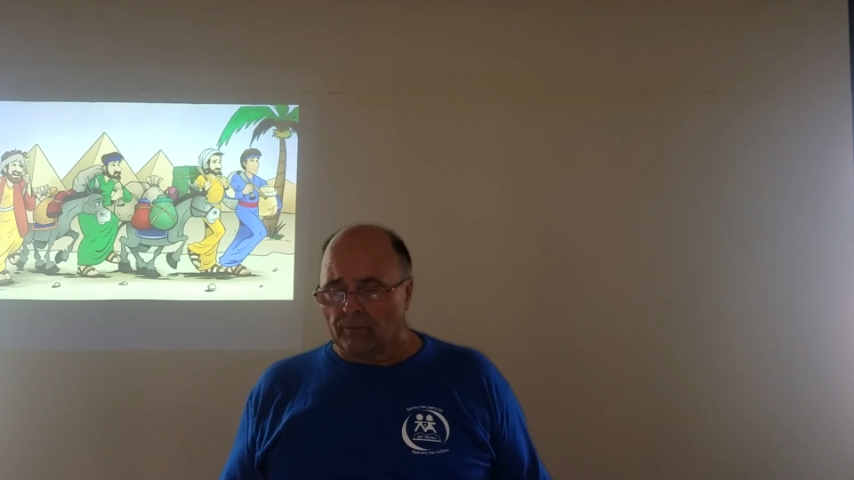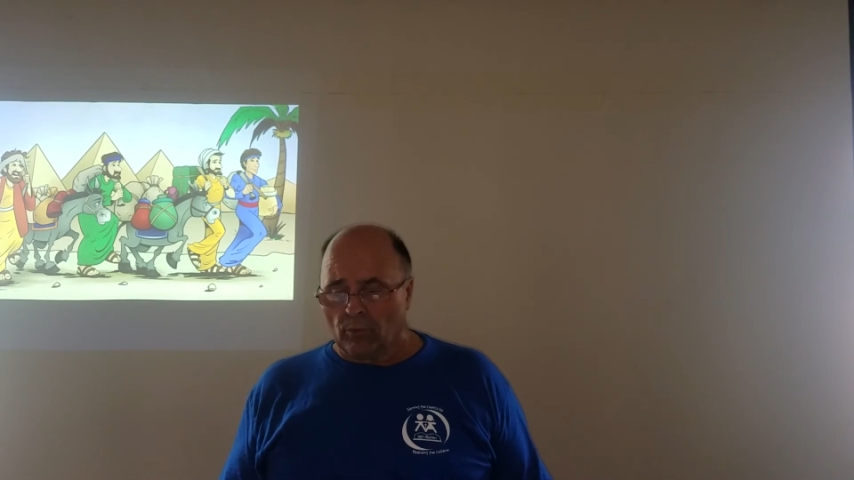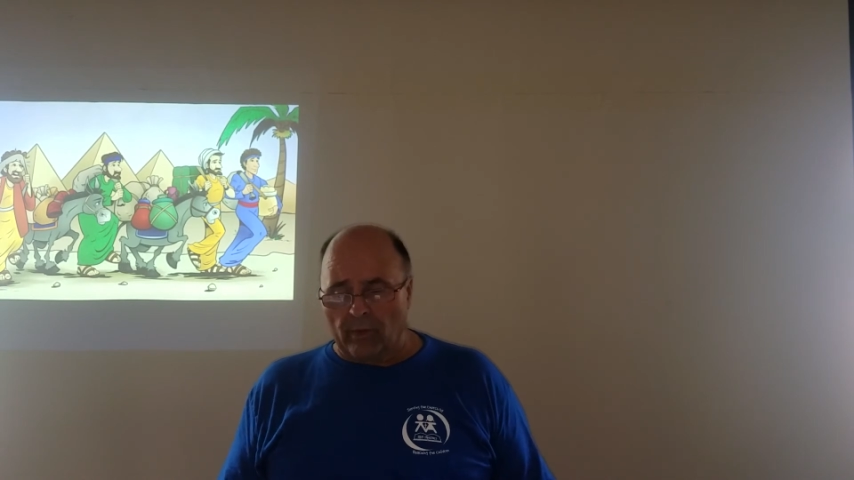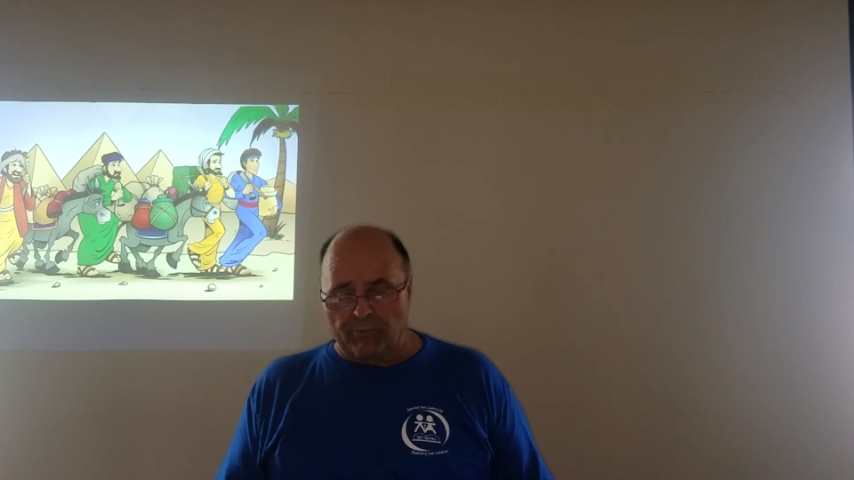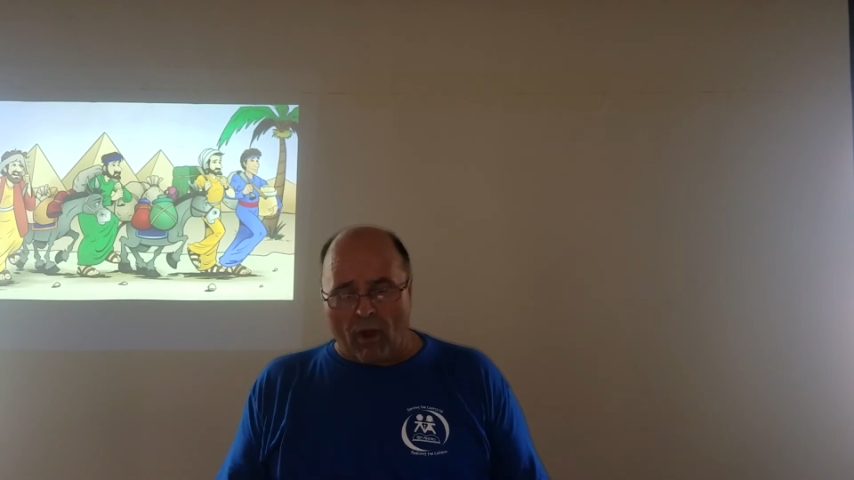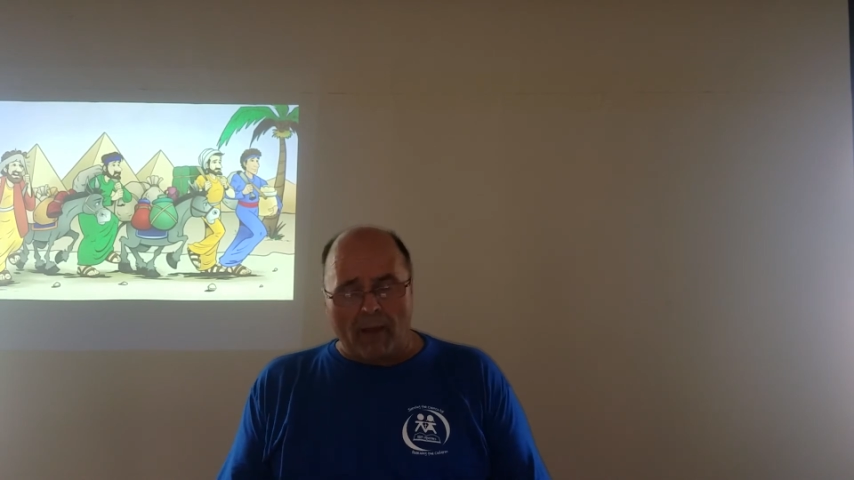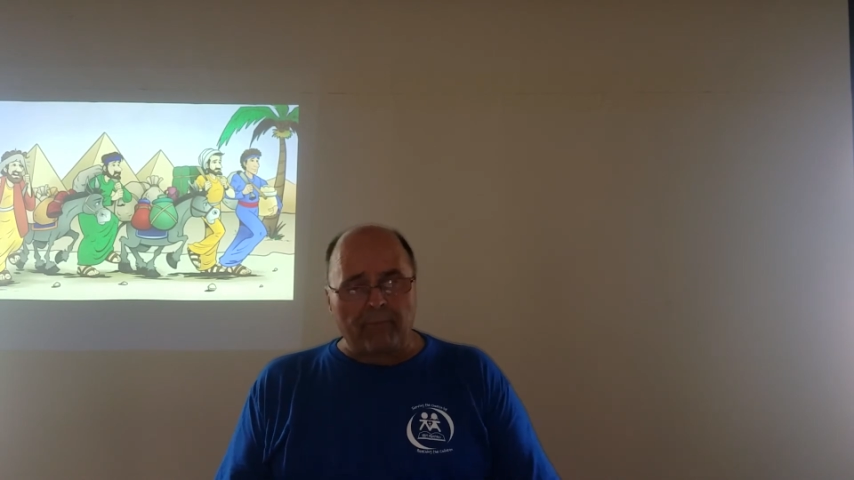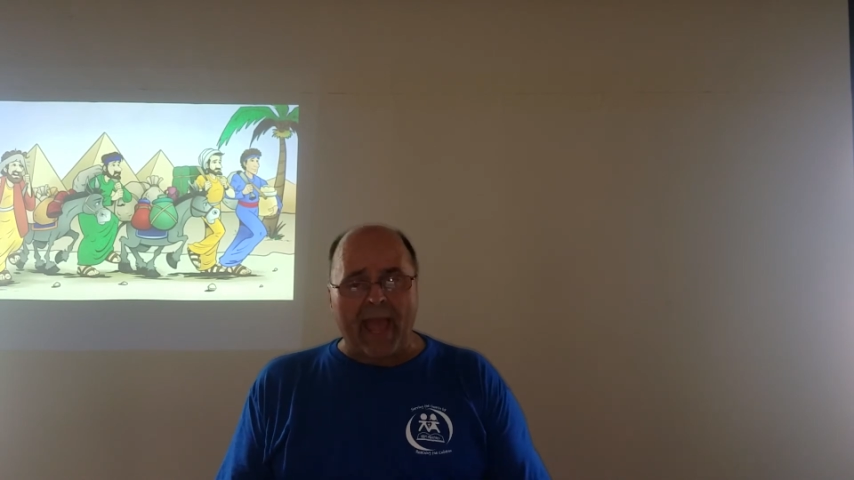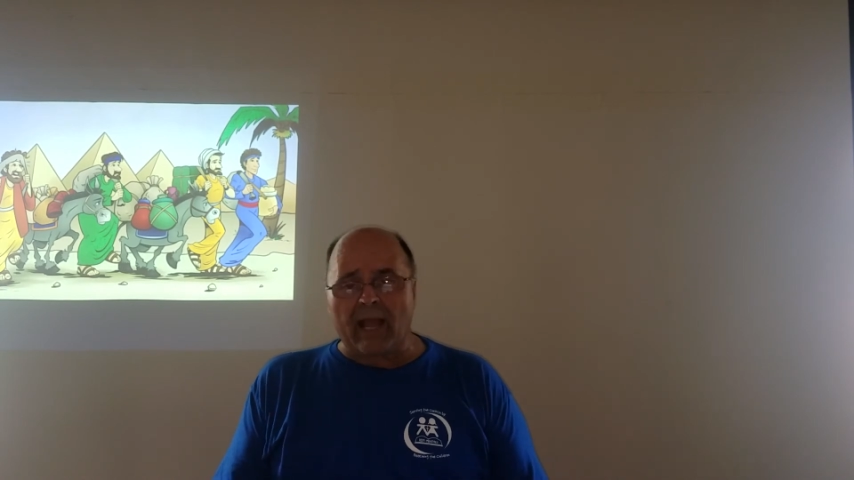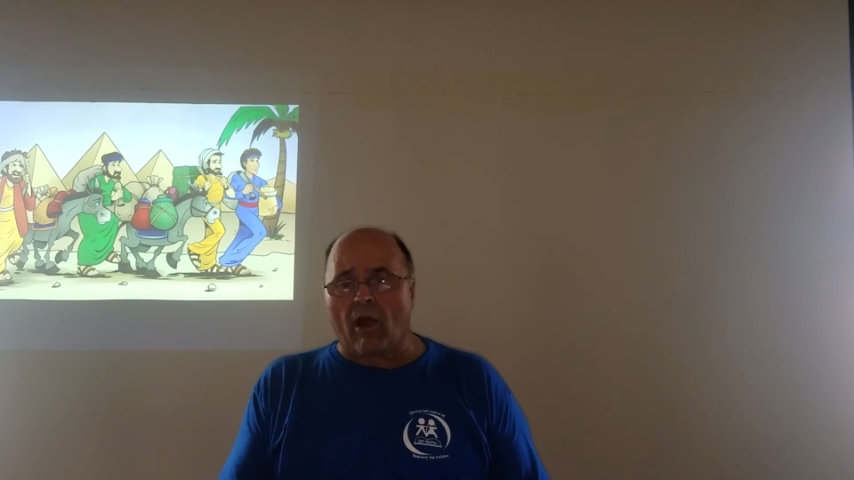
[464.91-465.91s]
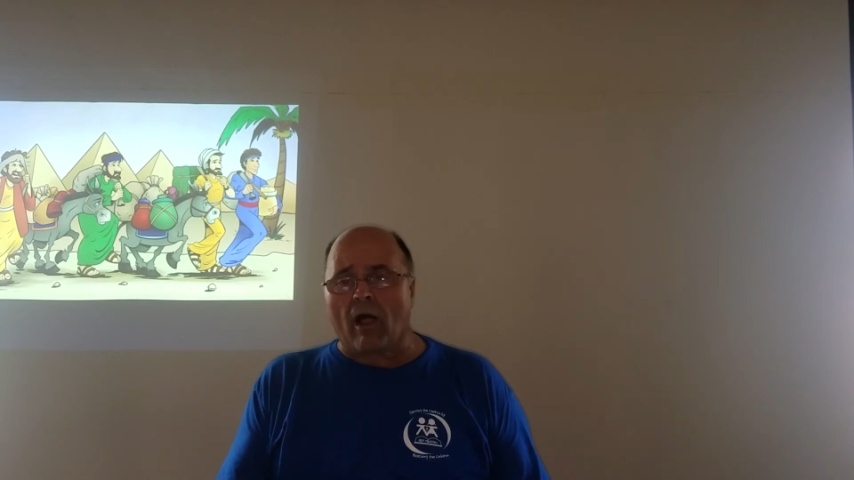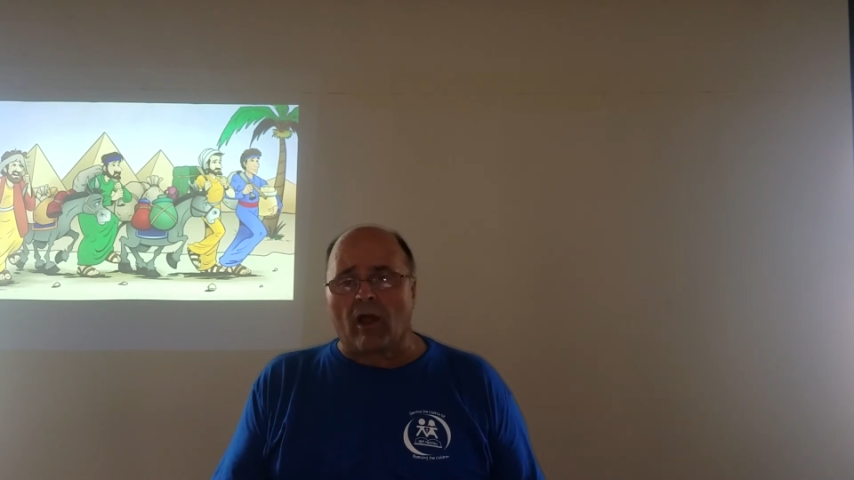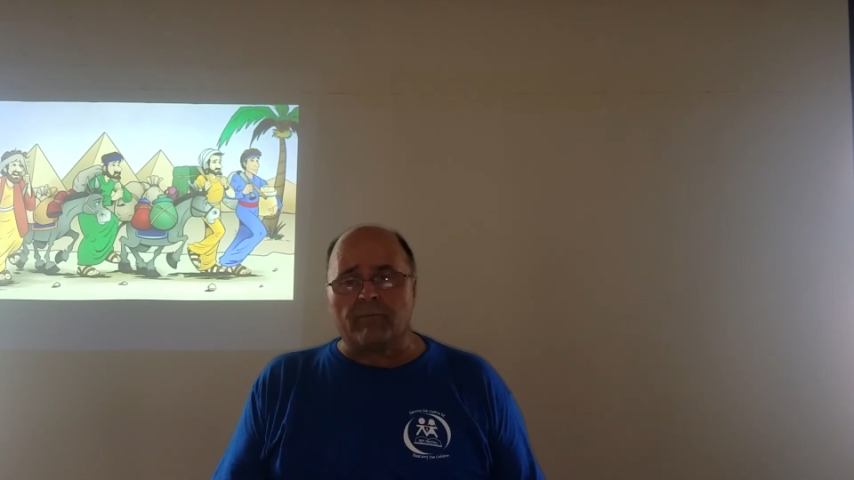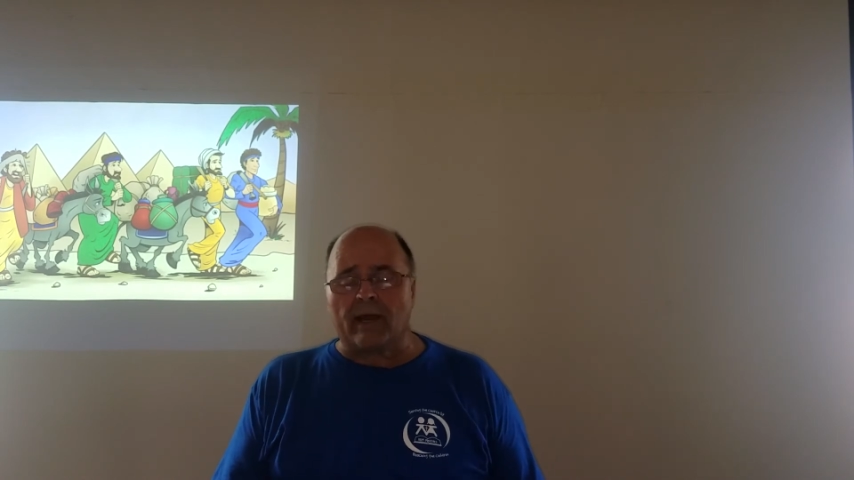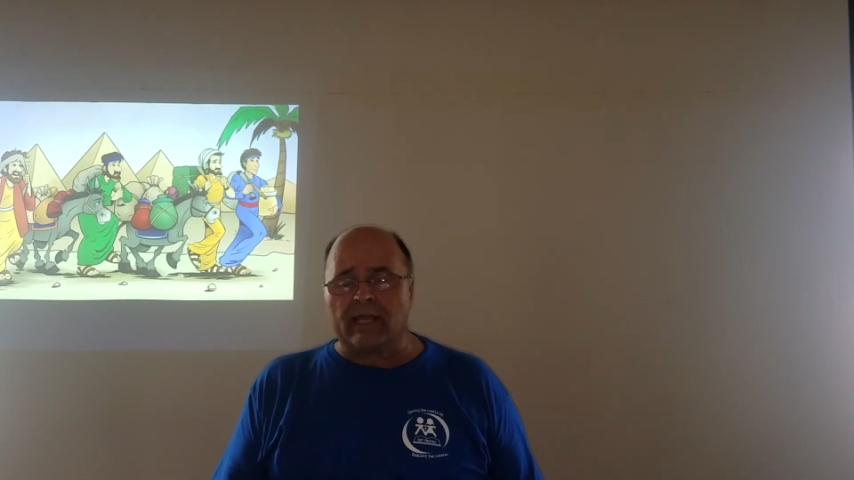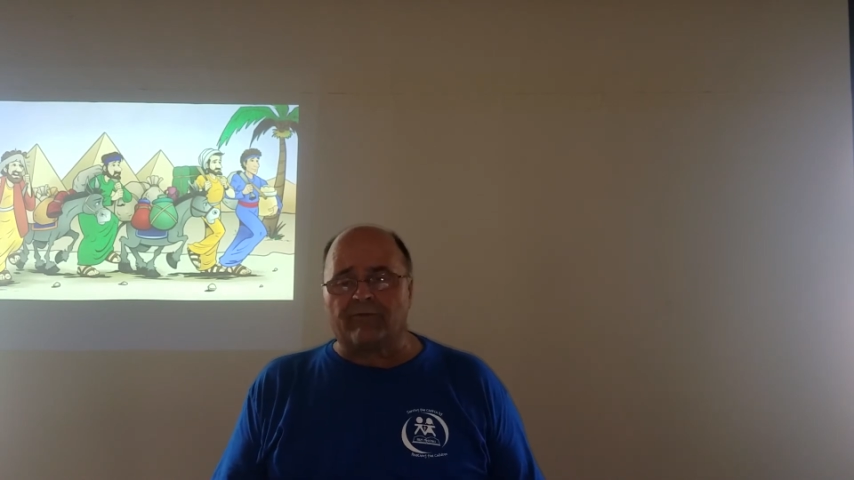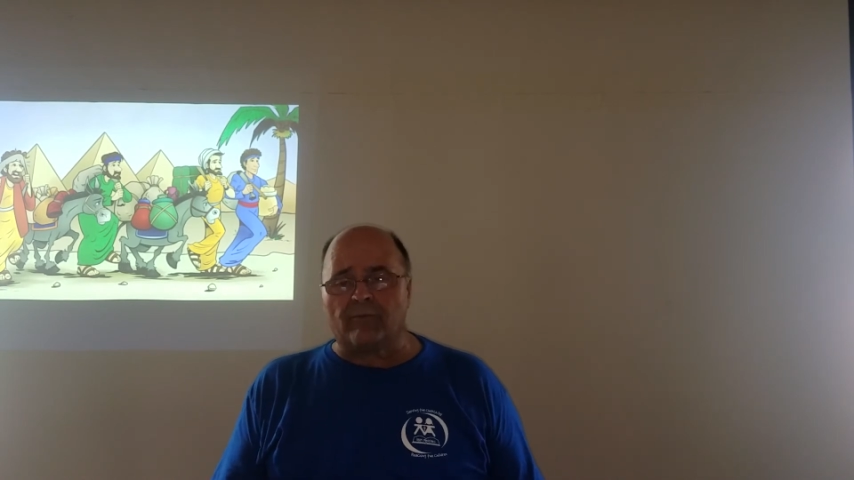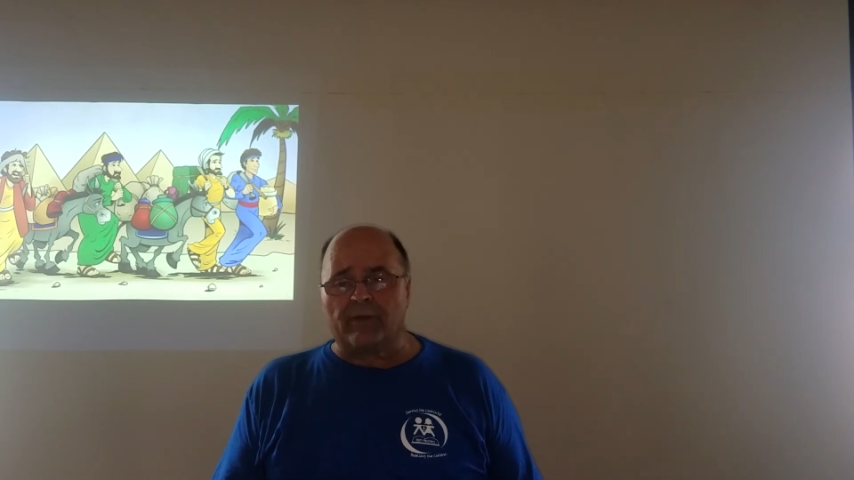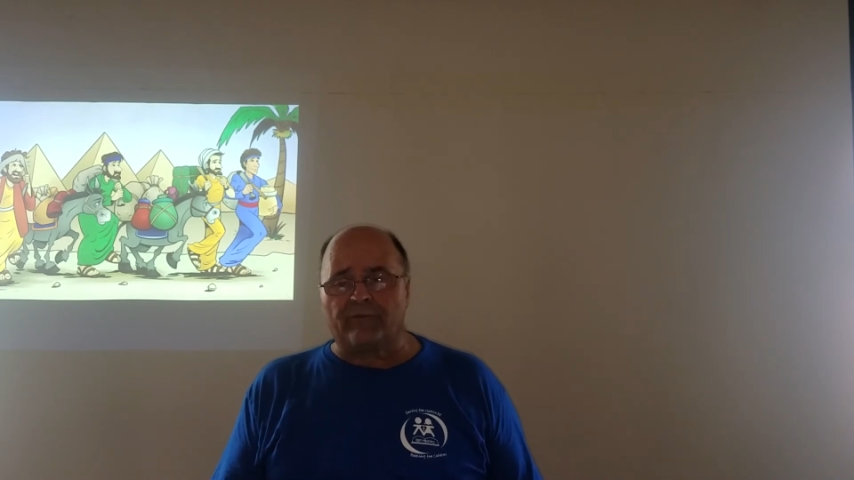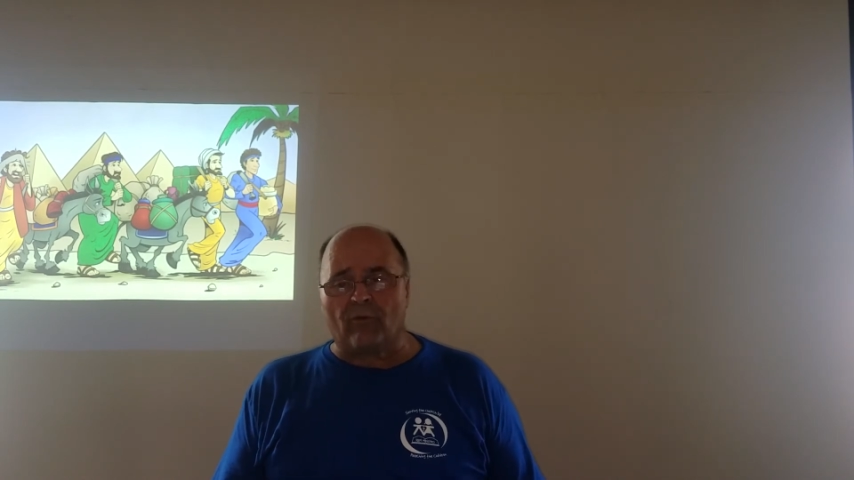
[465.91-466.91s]
We brought back all our money
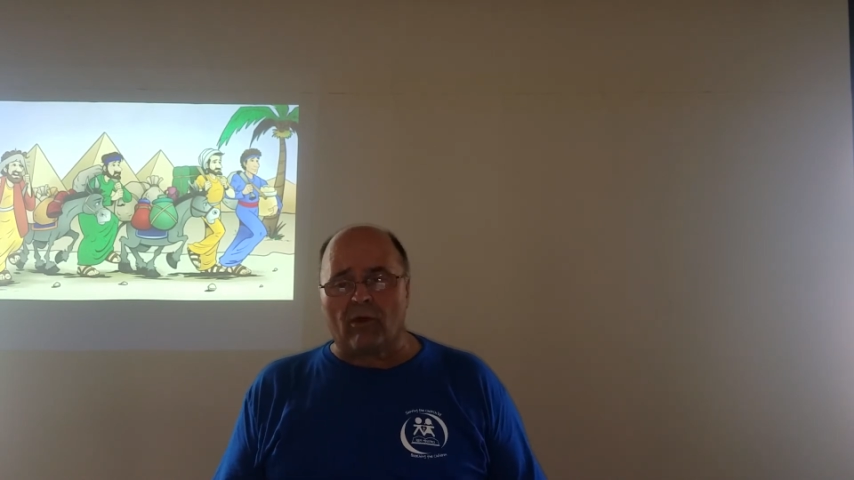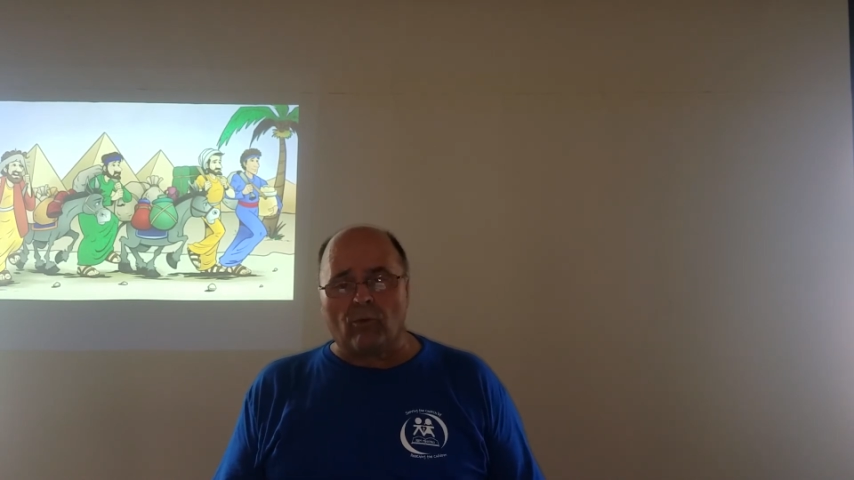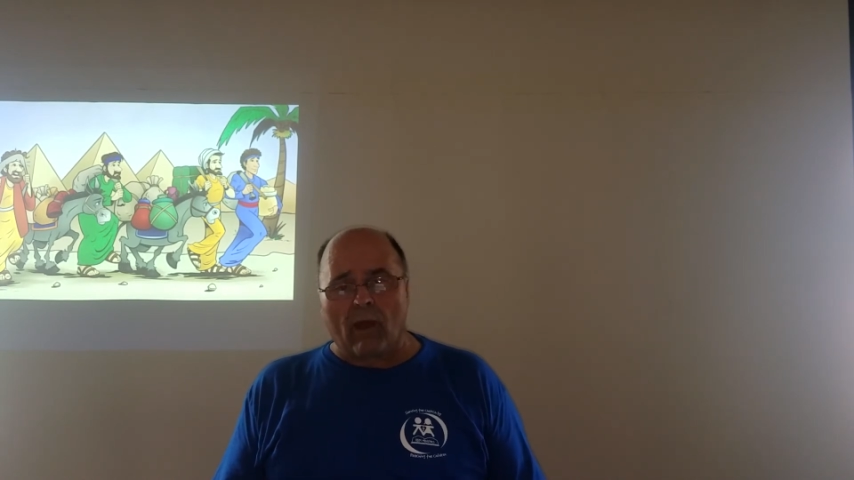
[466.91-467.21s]
from before.